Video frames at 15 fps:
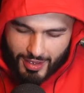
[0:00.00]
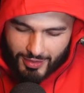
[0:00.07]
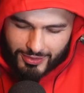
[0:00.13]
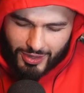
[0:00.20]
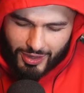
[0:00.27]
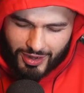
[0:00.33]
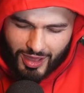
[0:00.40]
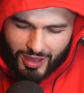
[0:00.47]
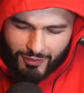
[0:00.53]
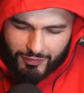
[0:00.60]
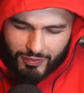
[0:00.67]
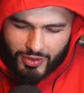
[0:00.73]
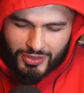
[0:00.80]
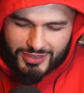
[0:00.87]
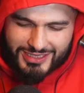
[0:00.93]
Your love
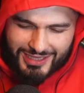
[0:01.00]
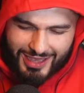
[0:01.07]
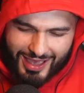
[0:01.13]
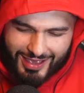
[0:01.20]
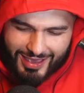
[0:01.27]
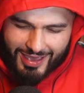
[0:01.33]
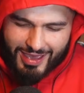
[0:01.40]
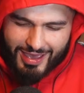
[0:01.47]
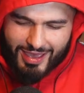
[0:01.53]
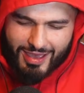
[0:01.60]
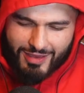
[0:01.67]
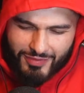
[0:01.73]
looks like heaven.